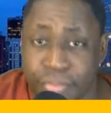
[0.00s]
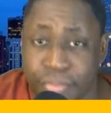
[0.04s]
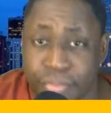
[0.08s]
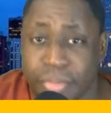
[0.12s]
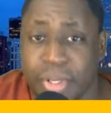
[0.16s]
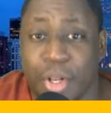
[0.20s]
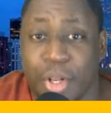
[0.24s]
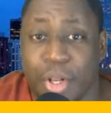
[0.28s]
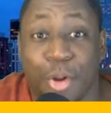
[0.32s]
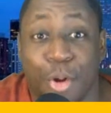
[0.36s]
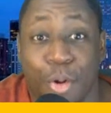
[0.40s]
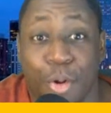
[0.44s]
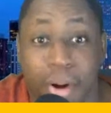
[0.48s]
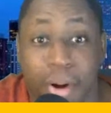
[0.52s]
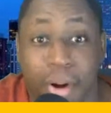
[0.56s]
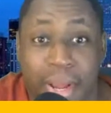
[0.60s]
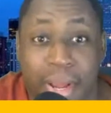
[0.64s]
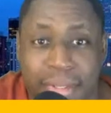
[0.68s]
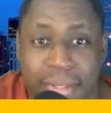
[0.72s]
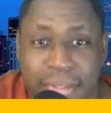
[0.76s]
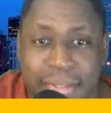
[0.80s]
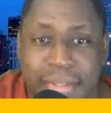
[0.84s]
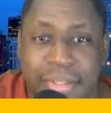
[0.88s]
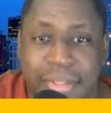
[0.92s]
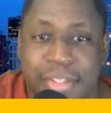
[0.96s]

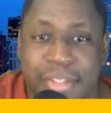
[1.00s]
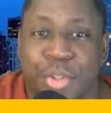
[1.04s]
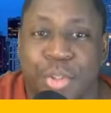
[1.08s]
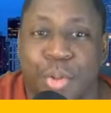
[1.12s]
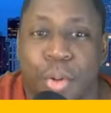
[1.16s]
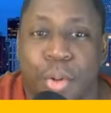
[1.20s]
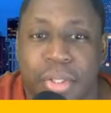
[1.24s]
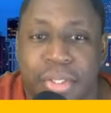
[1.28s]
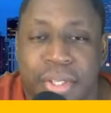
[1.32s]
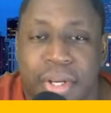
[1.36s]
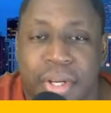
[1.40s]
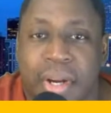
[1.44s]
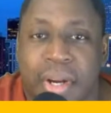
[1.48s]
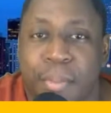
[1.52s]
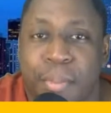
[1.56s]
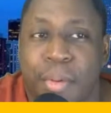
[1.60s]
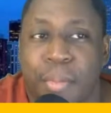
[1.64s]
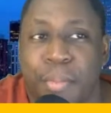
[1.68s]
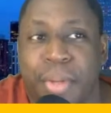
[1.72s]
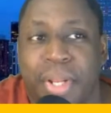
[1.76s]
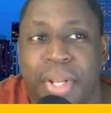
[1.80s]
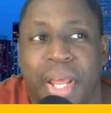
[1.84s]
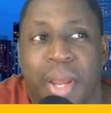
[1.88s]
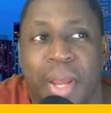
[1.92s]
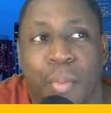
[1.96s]
Clorox, short term would
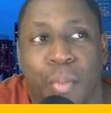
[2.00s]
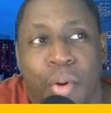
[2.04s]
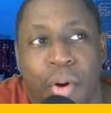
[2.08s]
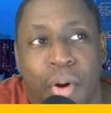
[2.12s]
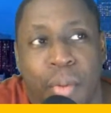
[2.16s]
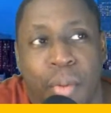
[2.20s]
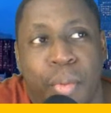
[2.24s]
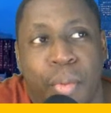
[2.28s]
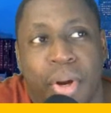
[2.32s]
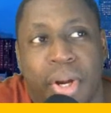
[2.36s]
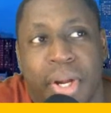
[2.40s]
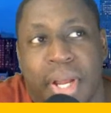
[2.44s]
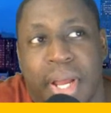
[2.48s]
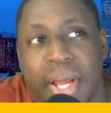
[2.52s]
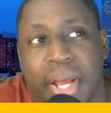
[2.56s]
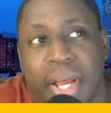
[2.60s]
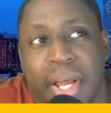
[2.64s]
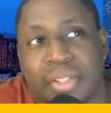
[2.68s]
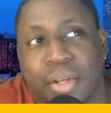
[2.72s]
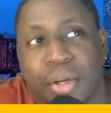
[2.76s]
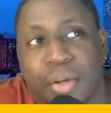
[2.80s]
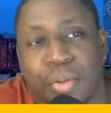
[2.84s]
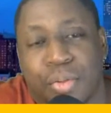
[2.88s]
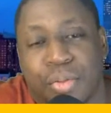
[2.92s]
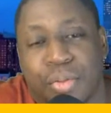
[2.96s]
be like Walmart,
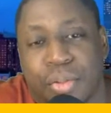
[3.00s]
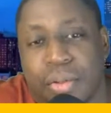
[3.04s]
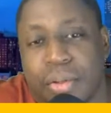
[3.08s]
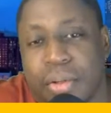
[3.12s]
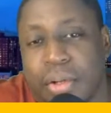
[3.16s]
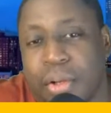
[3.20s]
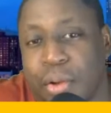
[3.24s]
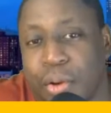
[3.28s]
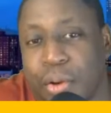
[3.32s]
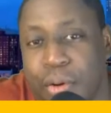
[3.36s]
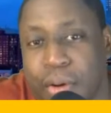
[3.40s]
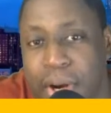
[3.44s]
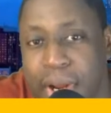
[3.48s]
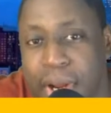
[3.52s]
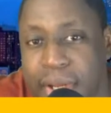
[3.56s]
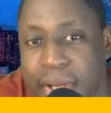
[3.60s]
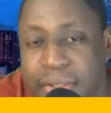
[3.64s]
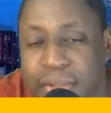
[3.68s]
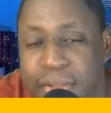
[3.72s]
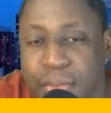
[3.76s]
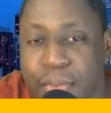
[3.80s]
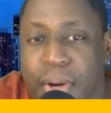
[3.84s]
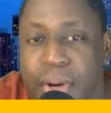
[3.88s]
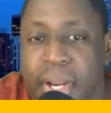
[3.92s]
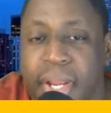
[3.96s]
Costco's Clorox,
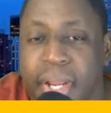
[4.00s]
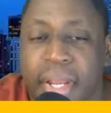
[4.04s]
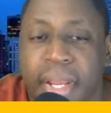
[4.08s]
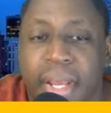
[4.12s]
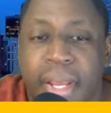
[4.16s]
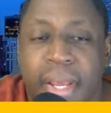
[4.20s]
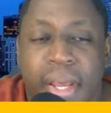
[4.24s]
right?